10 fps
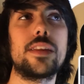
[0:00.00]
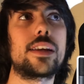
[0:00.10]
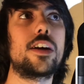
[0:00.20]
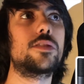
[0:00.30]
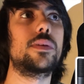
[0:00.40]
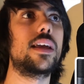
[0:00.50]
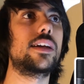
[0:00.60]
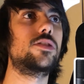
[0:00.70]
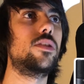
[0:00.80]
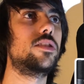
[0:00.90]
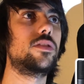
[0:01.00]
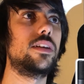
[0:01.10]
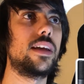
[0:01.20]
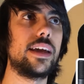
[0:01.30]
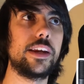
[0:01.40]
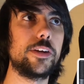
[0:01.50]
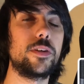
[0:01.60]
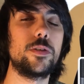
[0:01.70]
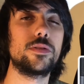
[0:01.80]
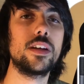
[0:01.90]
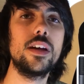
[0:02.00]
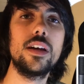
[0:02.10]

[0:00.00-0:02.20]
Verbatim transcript: That cost me like 280 euros,